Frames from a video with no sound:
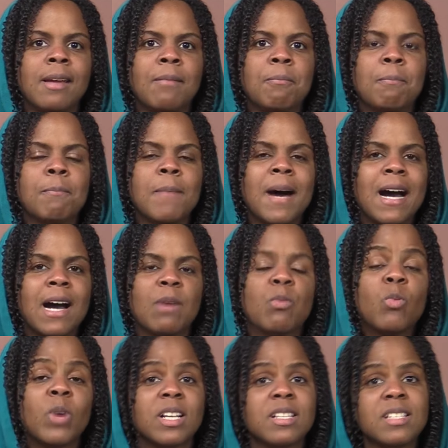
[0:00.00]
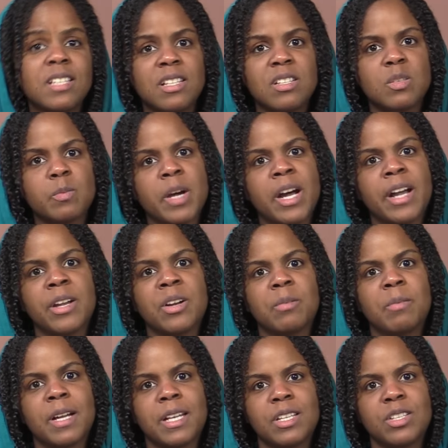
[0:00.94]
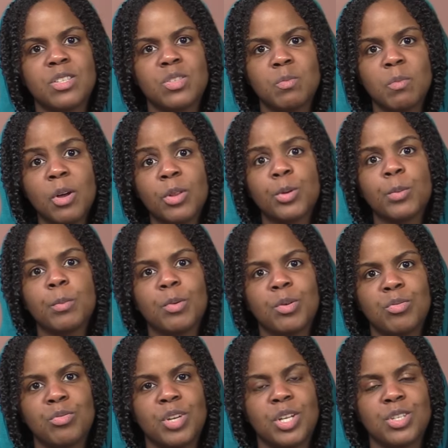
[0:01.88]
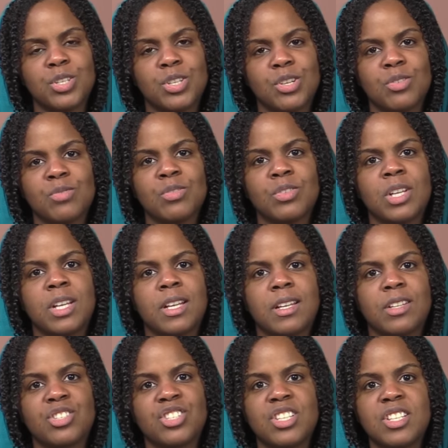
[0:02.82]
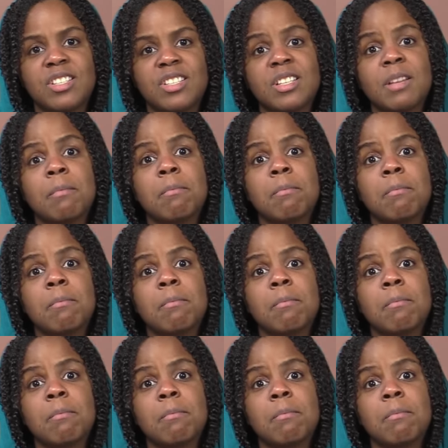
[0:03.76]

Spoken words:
but was inspired by his mother's profession. She is a